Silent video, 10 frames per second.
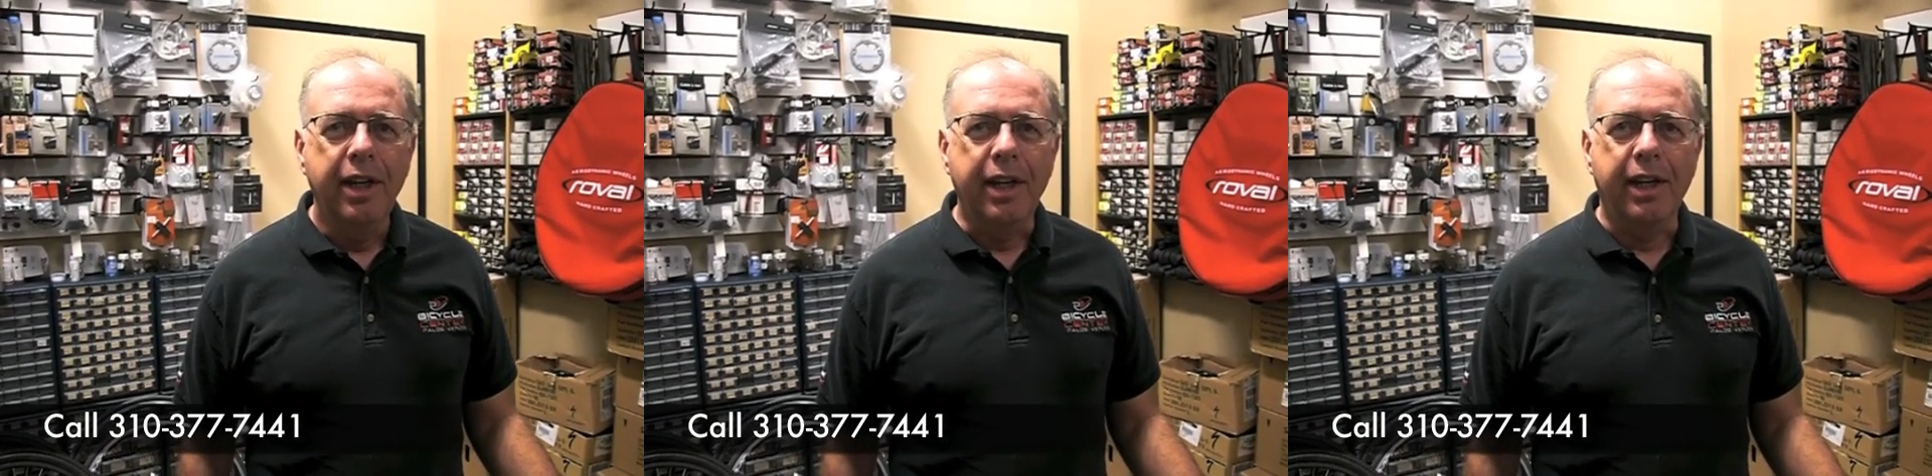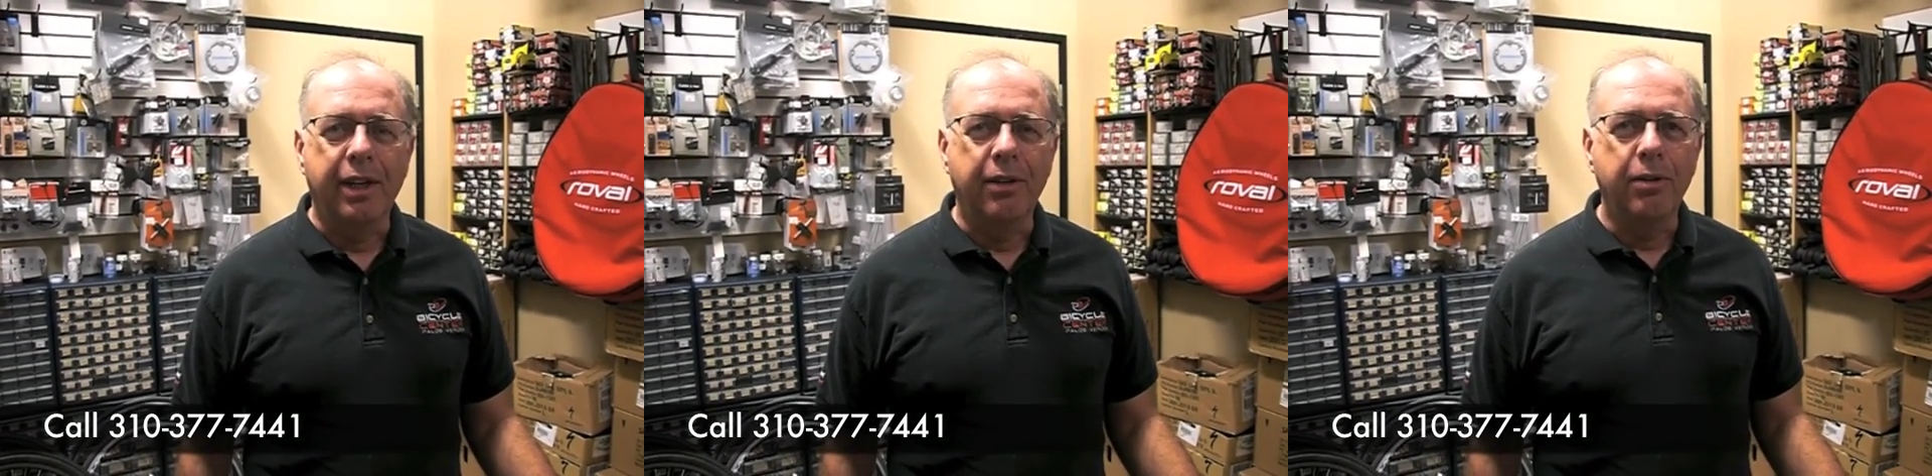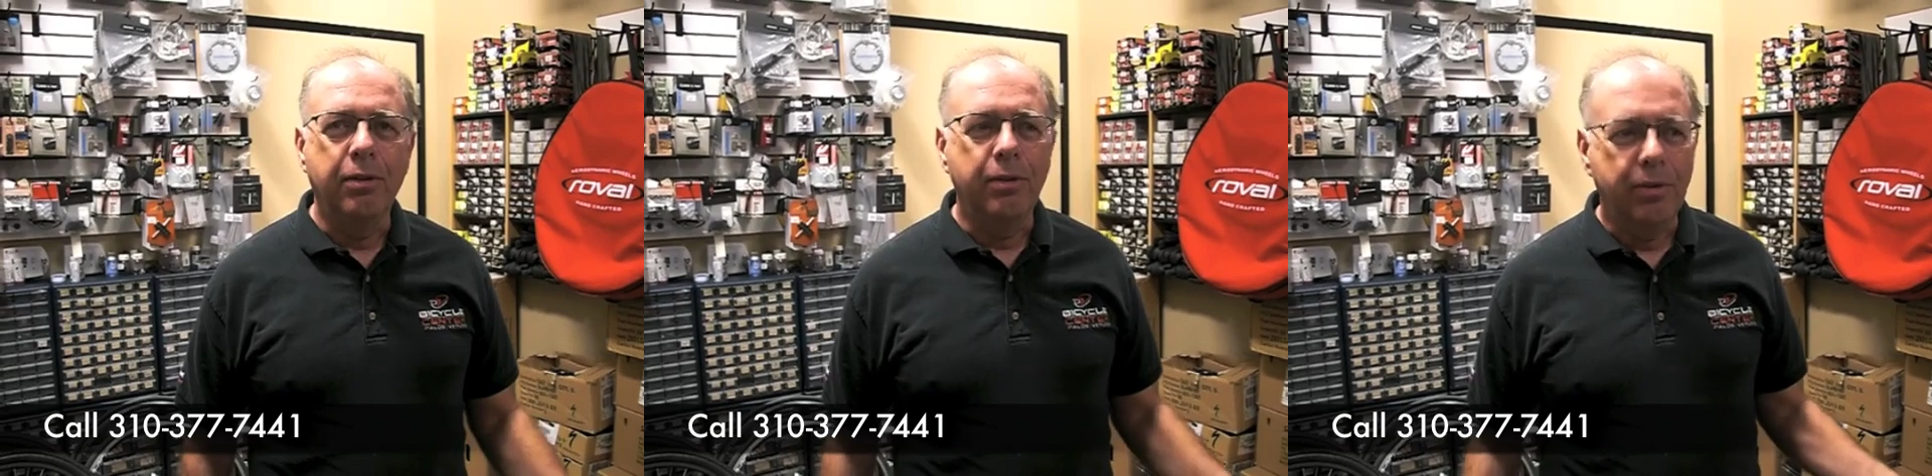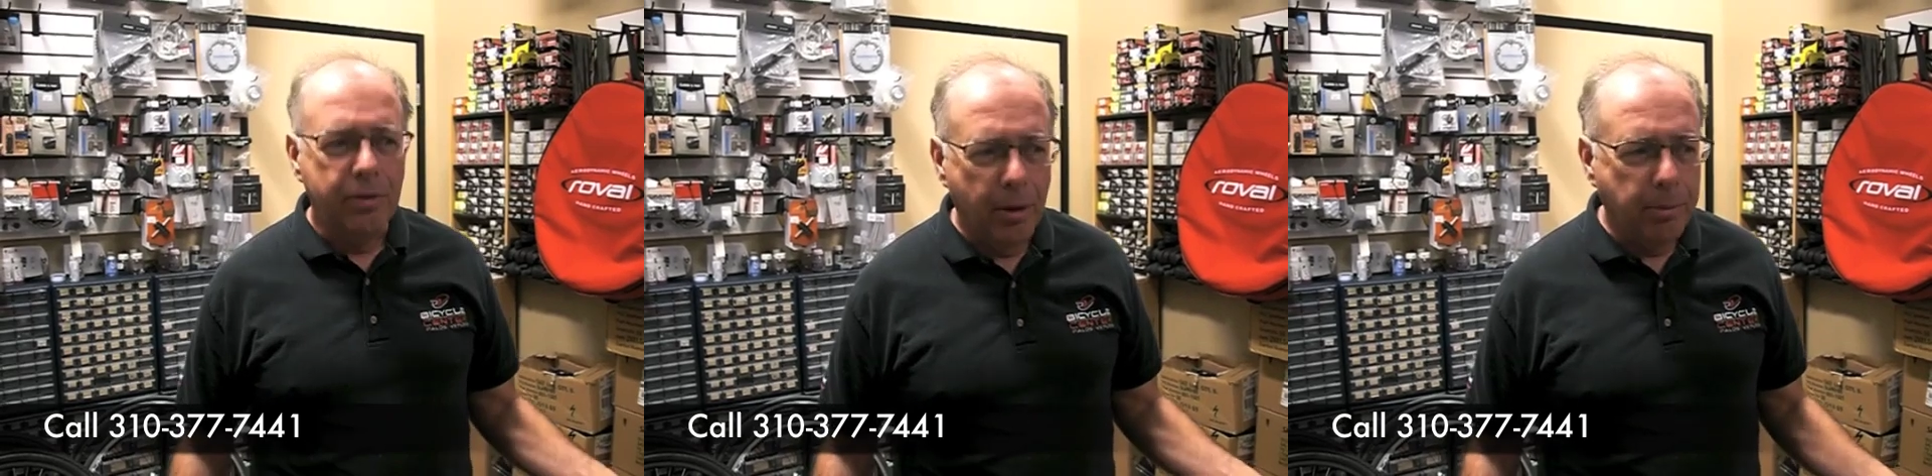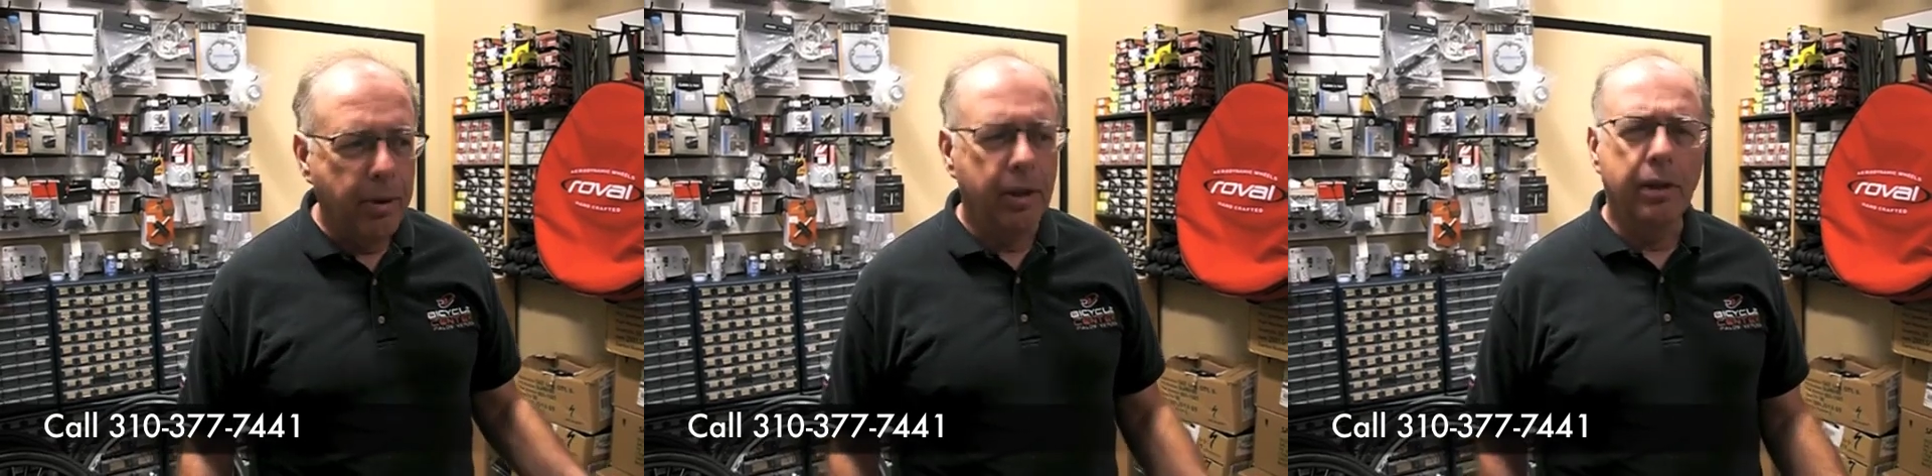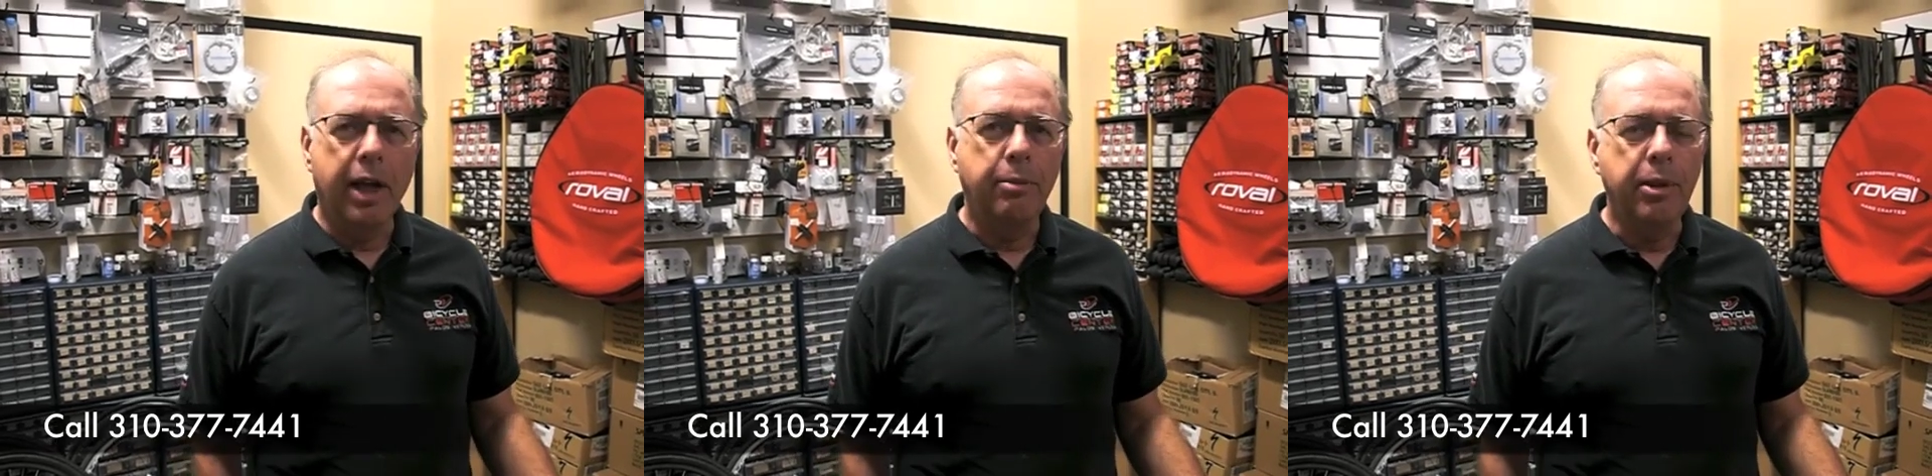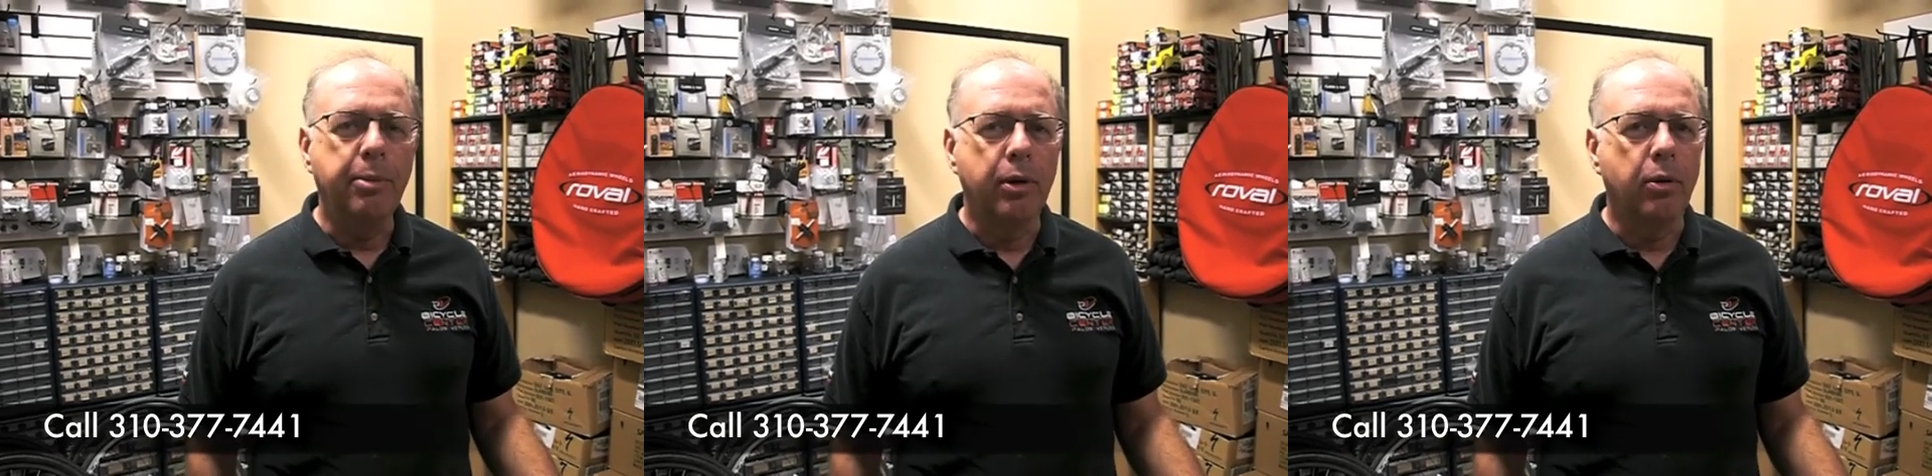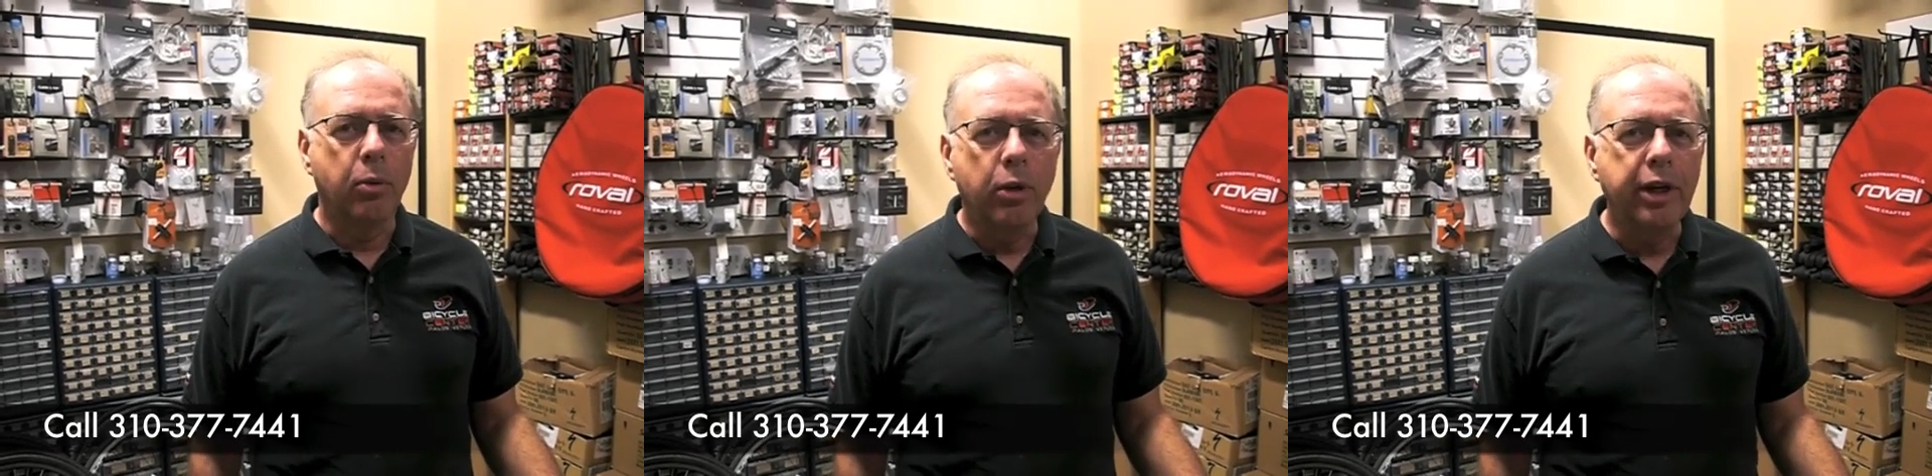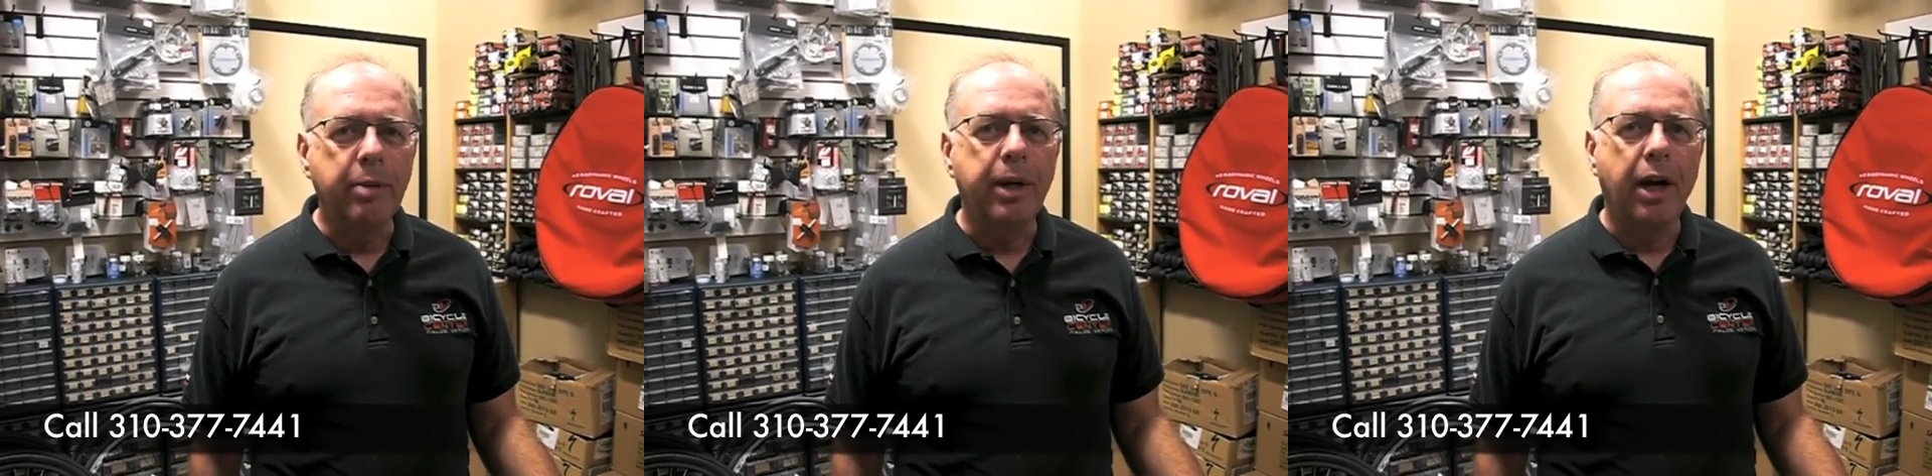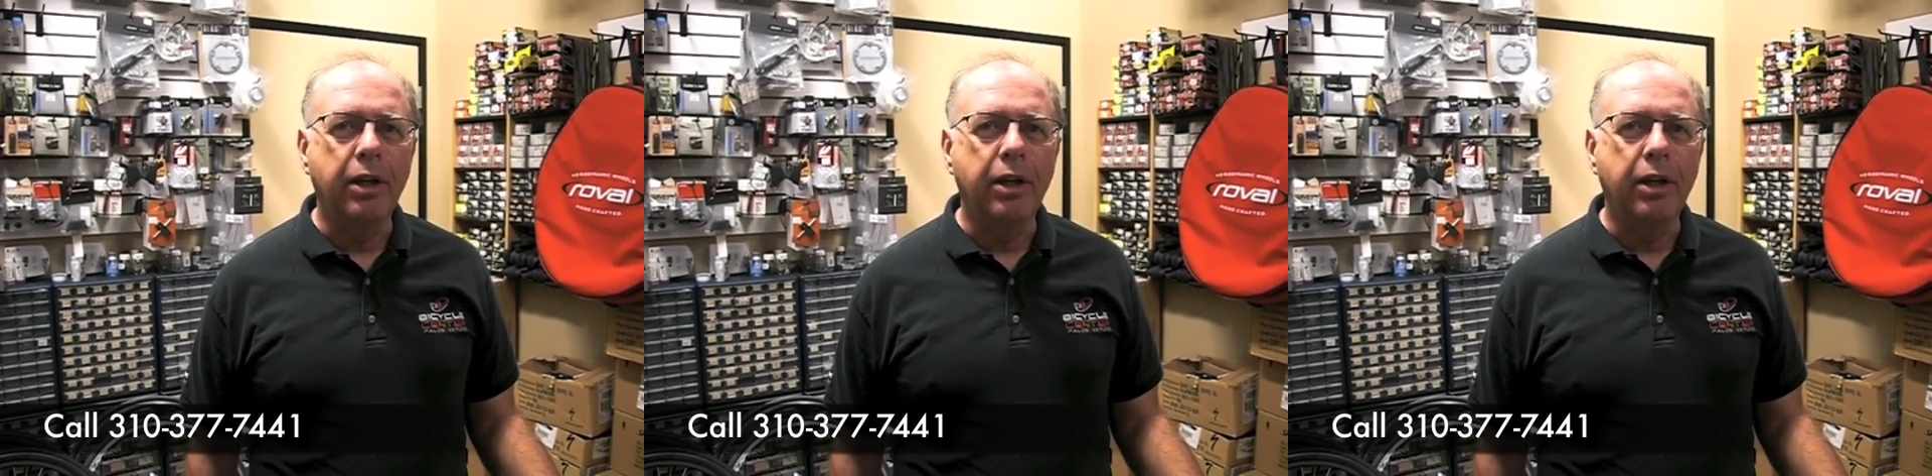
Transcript: And so a lot of people are worried about,